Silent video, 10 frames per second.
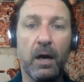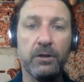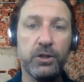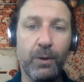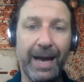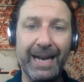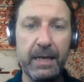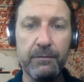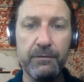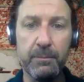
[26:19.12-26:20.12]
Do
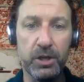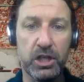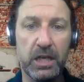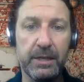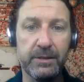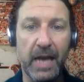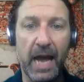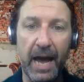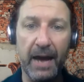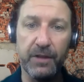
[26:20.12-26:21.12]
any of the machines
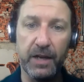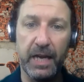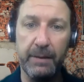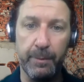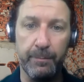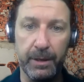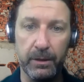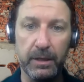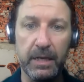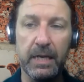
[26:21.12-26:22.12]
have the
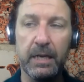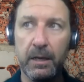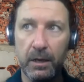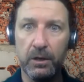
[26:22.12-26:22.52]
capability